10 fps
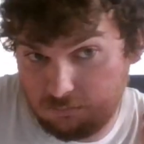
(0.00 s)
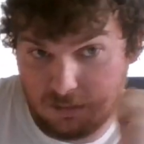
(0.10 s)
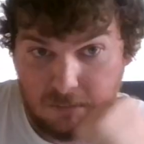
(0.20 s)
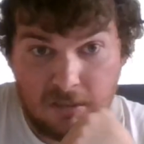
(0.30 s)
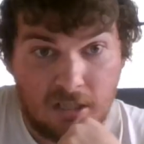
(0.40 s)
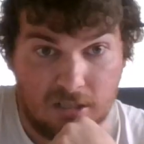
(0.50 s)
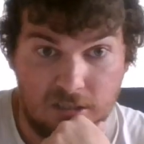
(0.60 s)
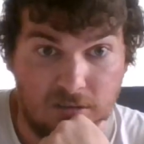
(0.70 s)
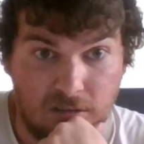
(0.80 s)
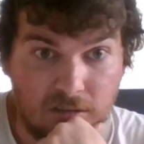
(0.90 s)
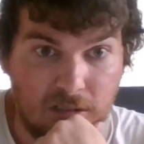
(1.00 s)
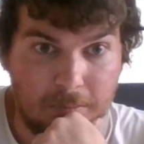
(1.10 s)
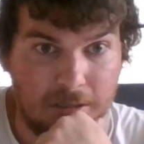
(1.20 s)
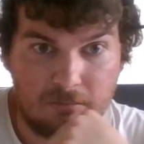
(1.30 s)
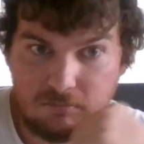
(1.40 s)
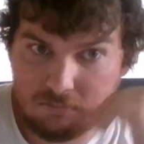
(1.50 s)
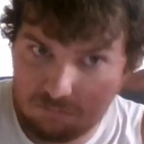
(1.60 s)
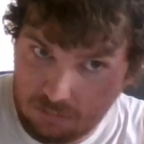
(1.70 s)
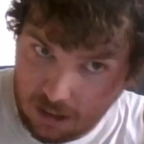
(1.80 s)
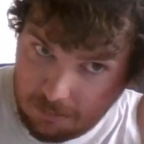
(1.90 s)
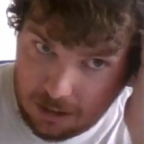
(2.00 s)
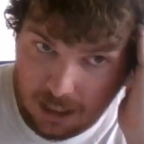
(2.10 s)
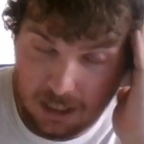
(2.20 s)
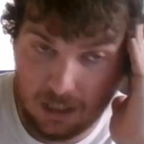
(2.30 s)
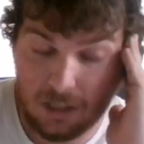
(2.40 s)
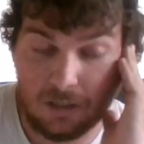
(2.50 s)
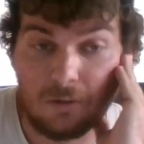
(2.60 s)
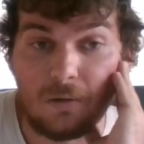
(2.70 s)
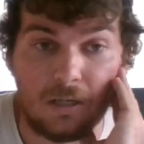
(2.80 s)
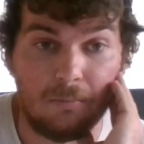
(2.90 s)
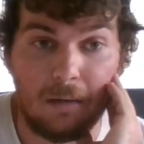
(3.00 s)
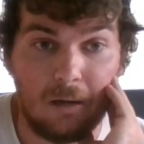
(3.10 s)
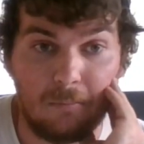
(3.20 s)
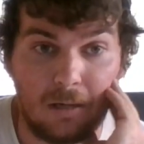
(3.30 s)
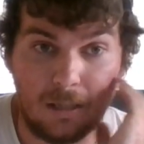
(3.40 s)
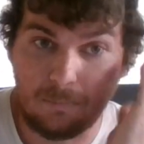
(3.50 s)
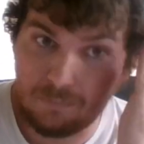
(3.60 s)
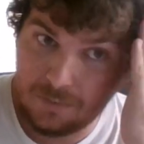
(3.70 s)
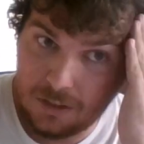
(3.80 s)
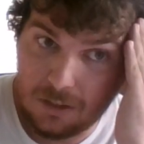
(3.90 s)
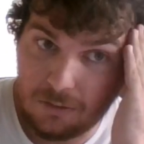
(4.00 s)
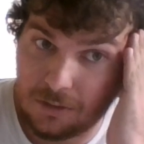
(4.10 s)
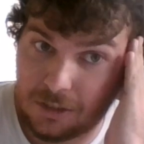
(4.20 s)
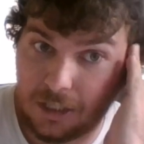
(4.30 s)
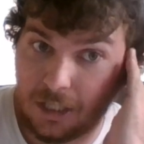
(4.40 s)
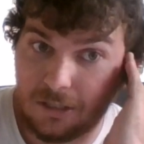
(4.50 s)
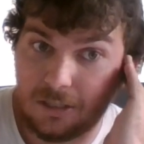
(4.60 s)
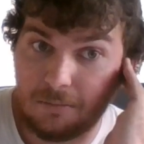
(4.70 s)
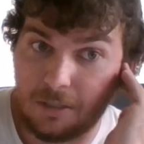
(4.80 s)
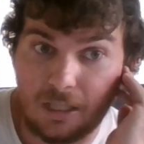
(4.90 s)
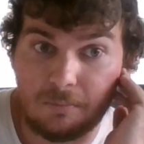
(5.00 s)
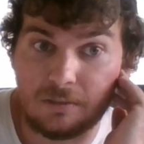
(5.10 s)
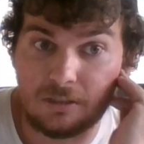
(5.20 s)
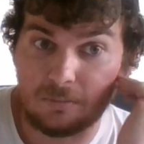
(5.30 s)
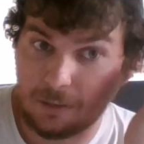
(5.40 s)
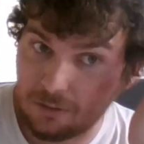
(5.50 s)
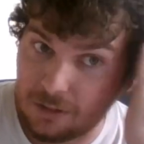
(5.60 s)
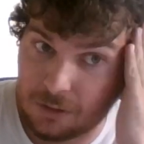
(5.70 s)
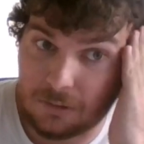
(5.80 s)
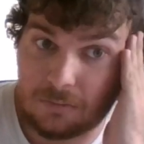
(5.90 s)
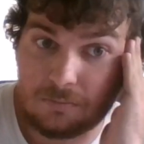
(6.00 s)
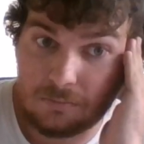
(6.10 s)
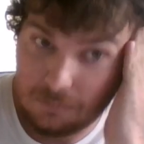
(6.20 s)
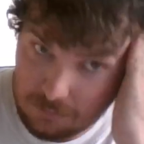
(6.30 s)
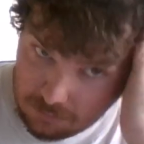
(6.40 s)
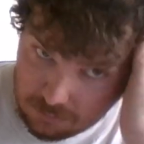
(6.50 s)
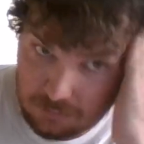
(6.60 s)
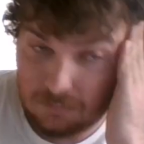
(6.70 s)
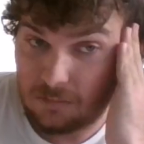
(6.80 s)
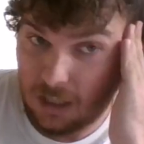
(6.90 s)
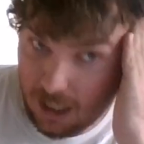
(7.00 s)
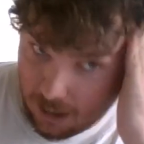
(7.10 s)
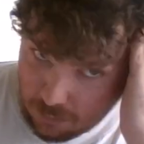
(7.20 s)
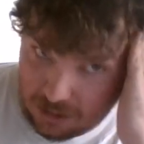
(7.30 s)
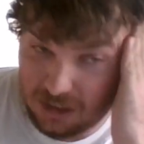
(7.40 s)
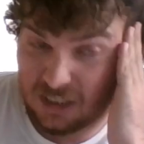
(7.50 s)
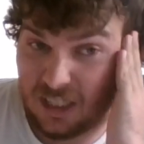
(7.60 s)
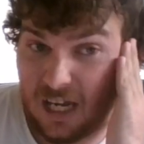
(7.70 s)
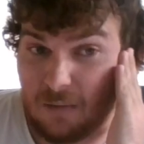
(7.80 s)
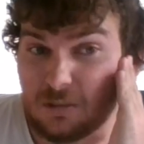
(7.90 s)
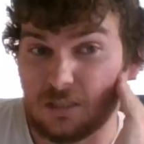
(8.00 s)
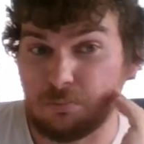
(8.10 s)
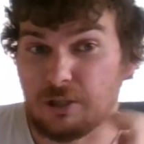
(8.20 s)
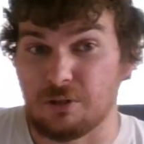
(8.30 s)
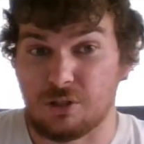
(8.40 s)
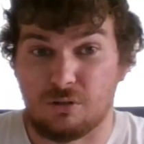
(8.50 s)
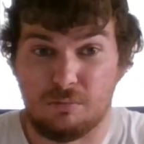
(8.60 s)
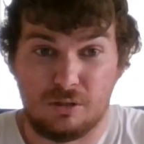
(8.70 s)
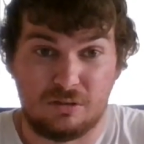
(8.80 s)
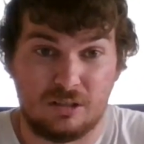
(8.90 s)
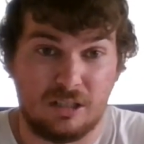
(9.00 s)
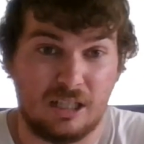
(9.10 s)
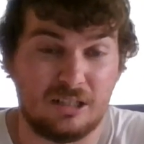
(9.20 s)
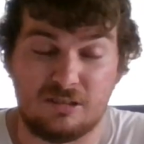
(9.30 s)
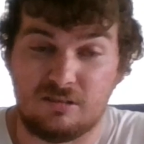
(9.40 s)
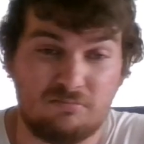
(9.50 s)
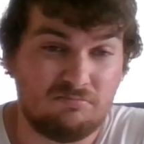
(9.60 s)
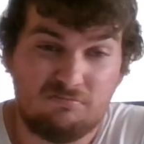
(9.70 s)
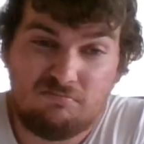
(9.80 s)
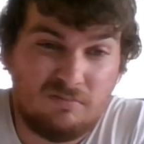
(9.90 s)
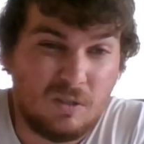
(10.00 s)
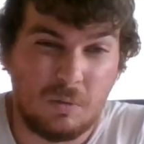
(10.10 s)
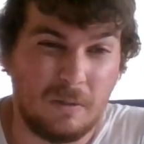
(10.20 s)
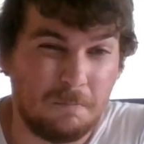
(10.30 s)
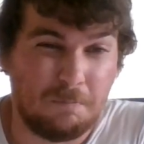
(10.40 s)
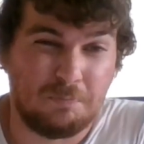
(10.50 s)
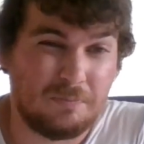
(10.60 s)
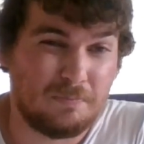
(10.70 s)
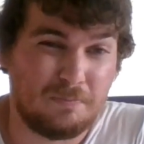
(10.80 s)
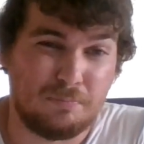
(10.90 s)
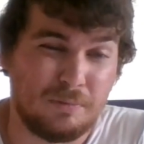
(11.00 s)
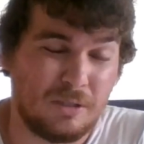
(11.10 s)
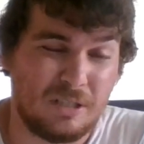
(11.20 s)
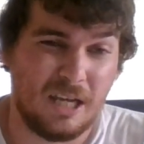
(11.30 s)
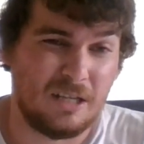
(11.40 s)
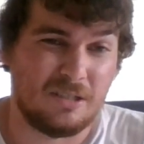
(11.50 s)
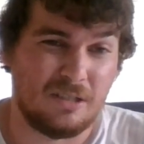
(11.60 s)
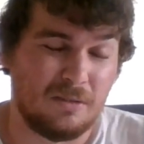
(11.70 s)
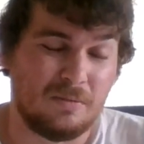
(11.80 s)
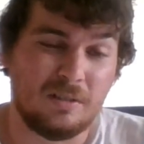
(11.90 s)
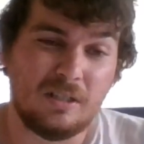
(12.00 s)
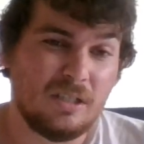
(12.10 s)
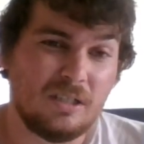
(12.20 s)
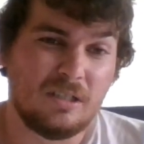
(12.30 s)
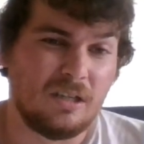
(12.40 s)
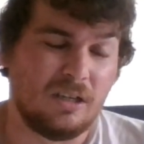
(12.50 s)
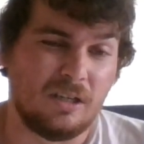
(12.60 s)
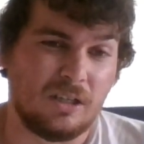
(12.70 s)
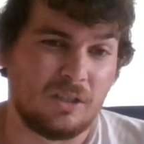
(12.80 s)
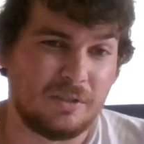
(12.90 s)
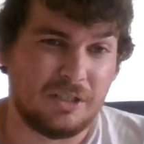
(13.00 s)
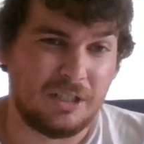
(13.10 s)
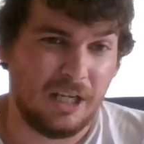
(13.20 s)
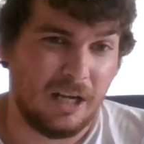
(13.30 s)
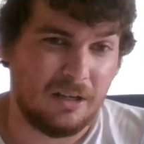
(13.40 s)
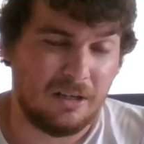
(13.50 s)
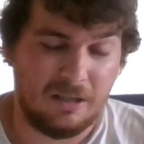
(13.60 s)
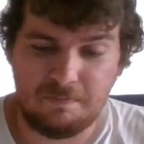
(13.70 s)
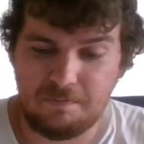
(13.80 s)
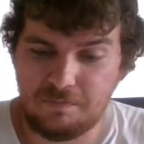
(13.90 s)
I'm not either. I mean, I'm kind of ignorant about my Christianity, but I'm spiritual. I would just say I'm spiritual mostly. I just wouldn't pertain to Christianity.